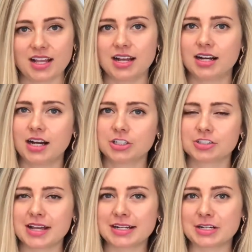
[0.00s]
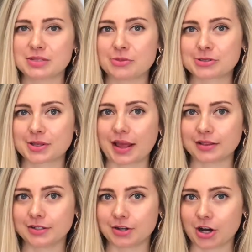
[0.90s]
Your tenant is most
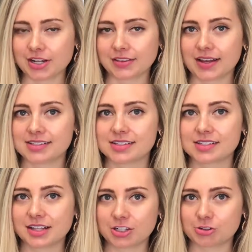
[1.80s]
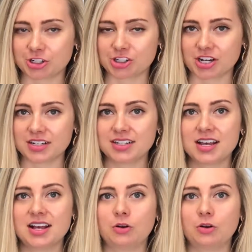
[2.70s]
likely not a licensed electrician